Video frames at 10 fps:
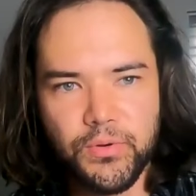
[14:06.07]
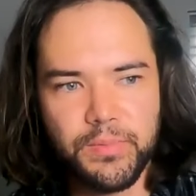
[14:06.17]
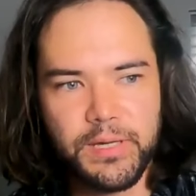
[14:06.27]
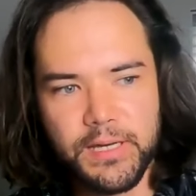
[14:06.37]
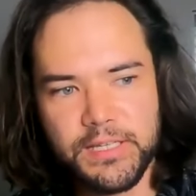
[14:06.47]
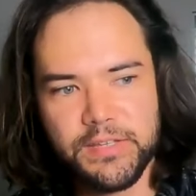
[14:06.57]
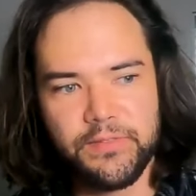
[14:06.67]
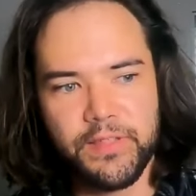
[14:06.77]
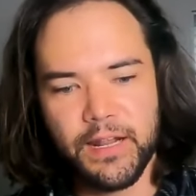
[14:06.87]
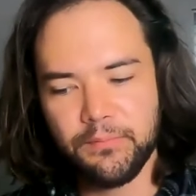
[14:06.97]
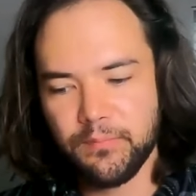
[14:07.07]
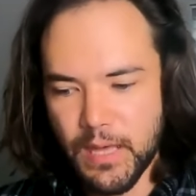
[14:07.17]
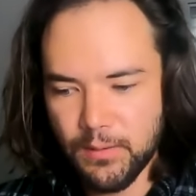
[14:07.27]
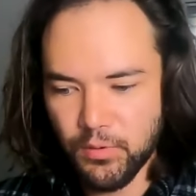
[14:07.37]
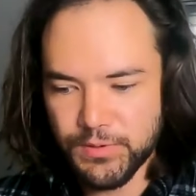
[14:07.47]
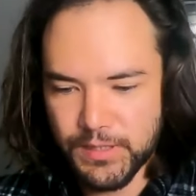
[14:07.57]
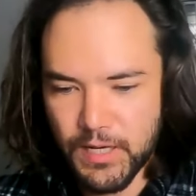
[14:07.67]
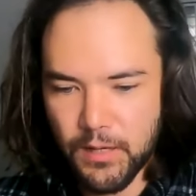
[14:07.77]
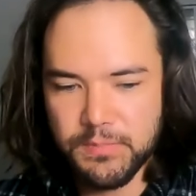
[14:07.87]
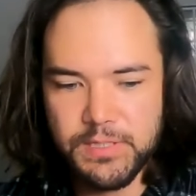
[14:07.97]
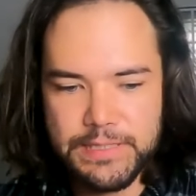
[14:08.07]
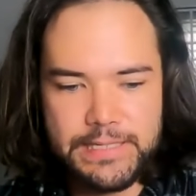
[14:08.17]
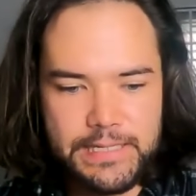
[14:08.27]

And because of that, I'm able to come to these